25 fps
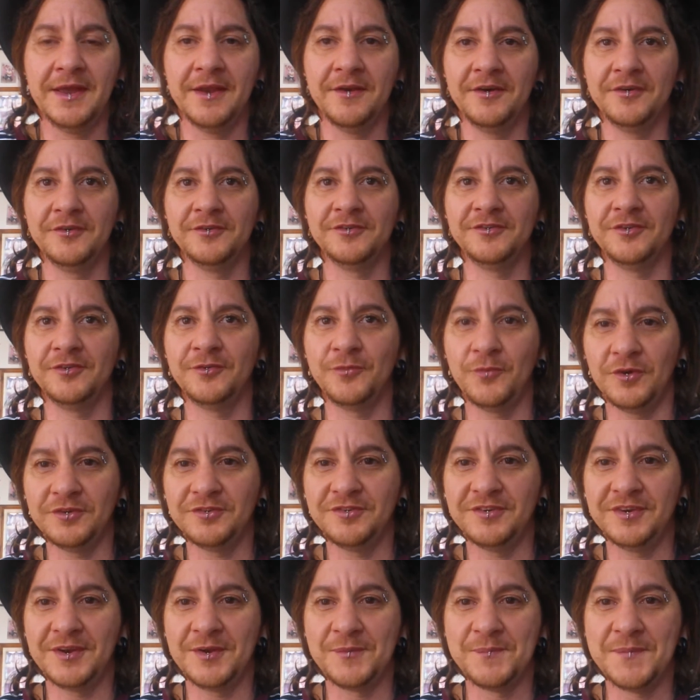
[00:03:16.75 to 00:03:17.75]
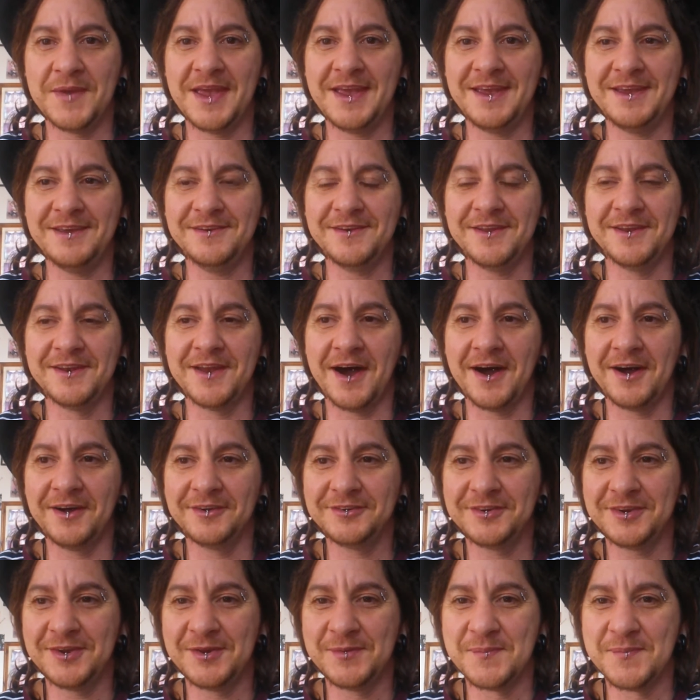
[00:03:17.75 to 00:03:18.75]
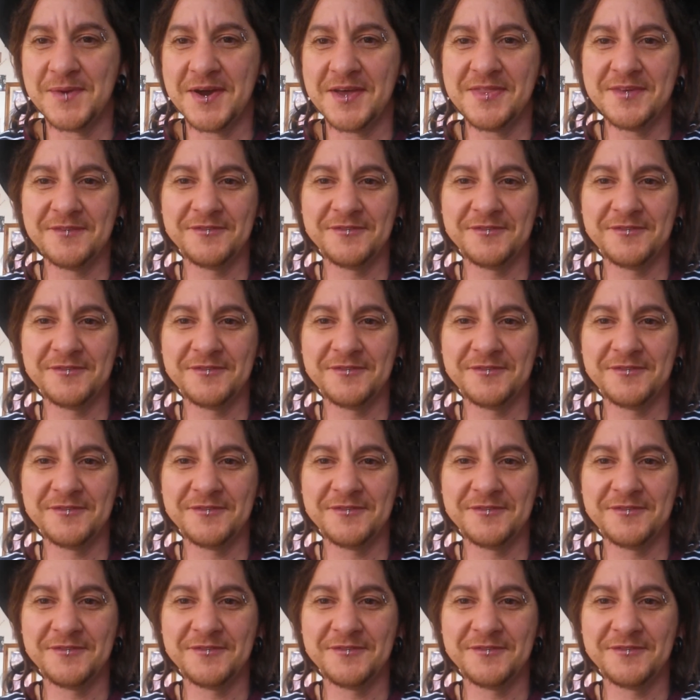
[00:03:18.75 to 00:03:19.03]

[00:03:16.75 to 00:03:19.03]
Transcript: and I was just watching them eat and asking them about